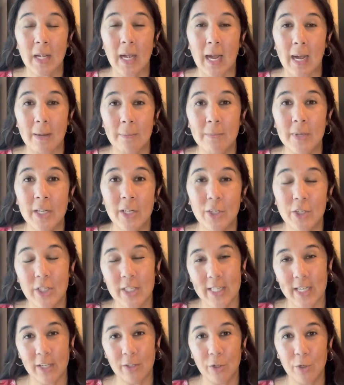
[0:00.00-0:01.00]
I'm here to
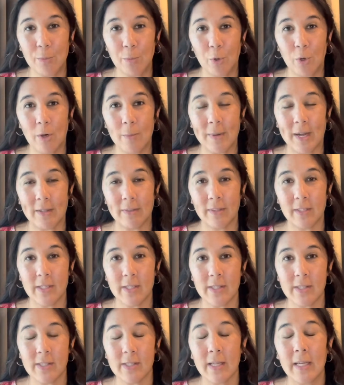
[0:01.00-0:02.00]
tell you more about
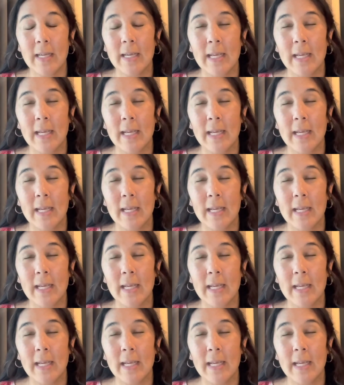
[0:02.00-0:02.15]
this